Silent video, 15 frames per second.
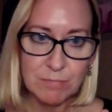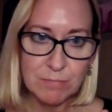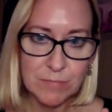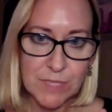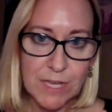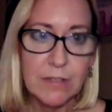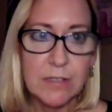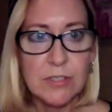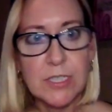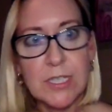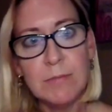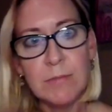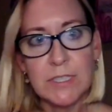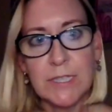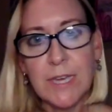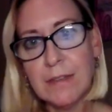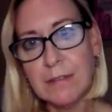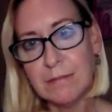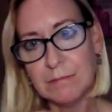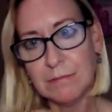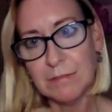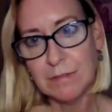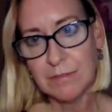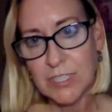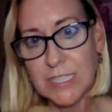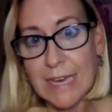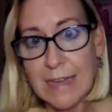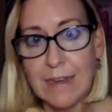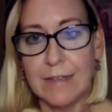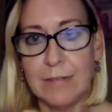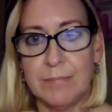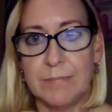get your team to get it.